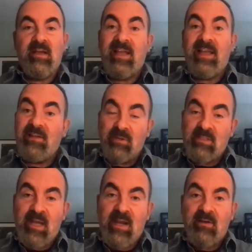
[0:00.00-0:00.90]
I had to
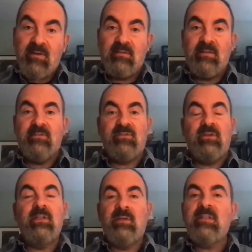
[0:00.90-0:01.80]
retire, and
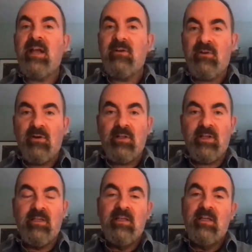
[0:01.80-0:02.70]
certainly retire
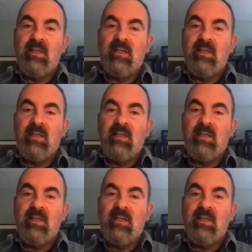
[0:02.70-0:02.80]
early.